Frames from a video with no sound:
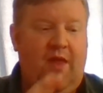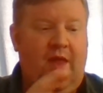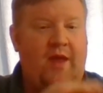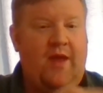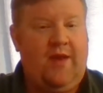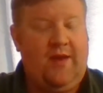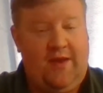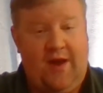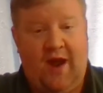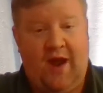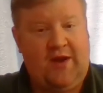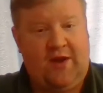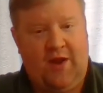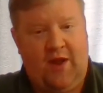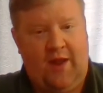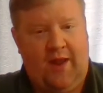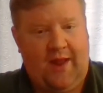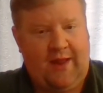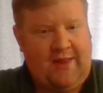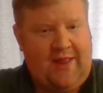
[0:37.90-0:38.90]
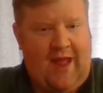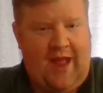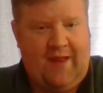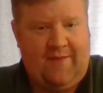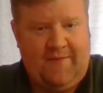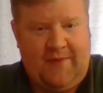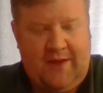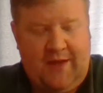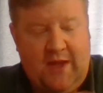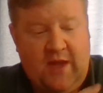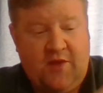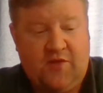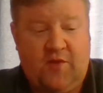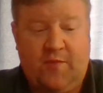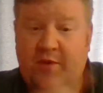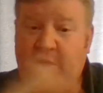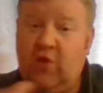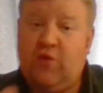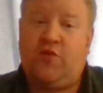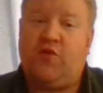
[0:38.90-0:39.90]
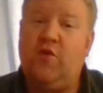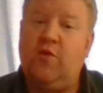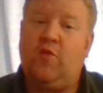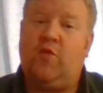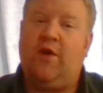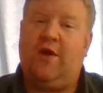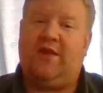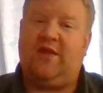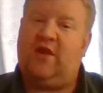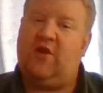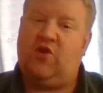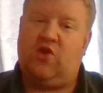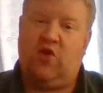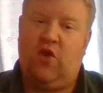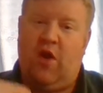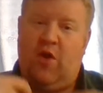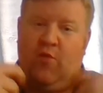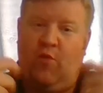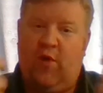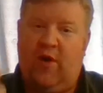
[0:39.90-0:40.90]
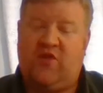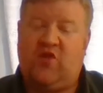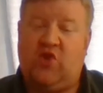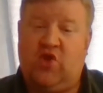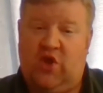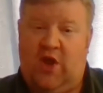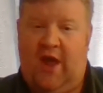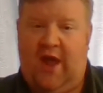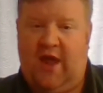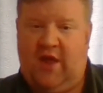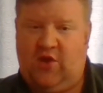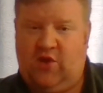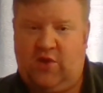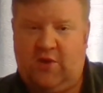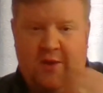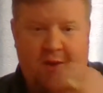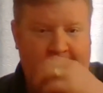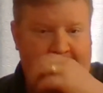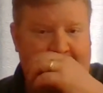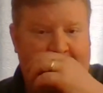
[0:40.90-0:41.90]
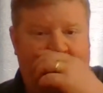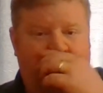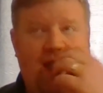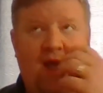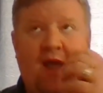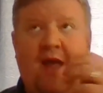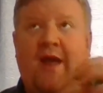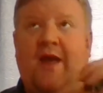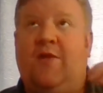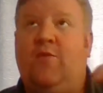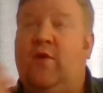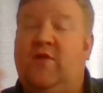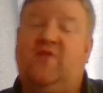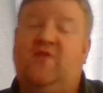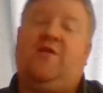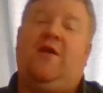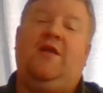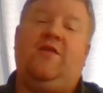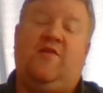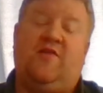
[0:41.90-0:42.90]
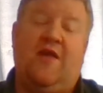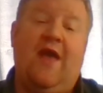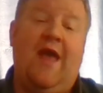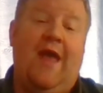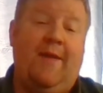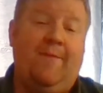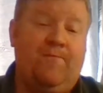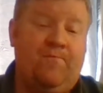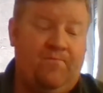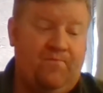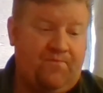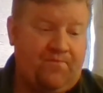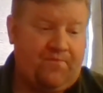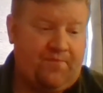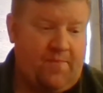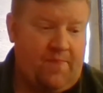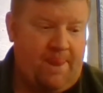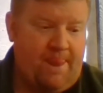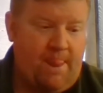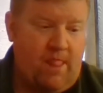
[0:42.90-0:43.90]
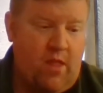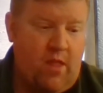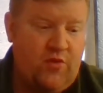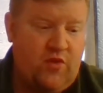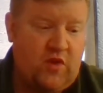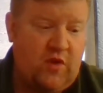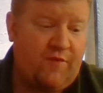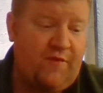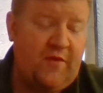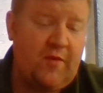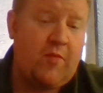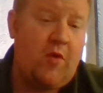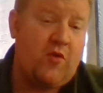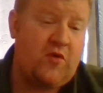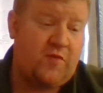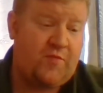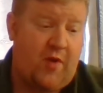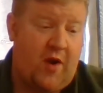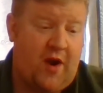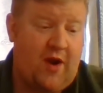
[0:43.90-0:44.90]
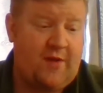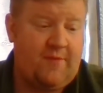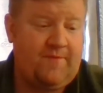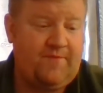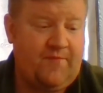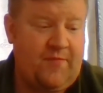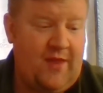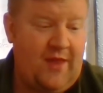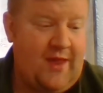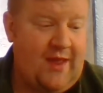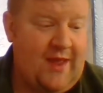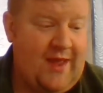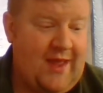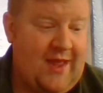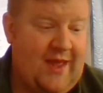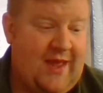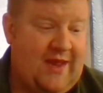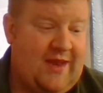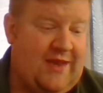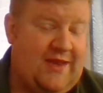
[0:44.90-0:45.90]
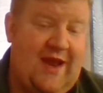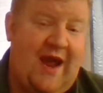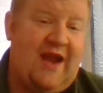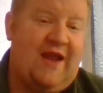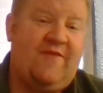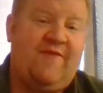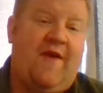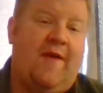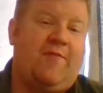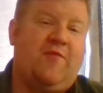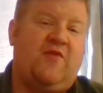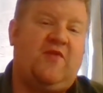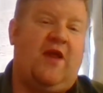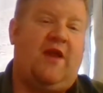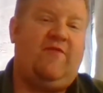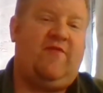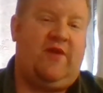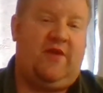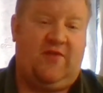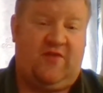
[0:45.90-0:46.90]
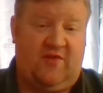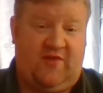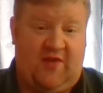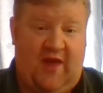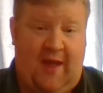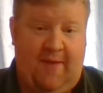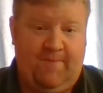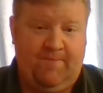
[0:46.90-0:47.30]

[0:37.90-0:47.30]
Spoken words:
Not at all like that. So I'm going to go through them quickly to show you what's changed and what stayed the same. So for the most part, 95% of it is the same.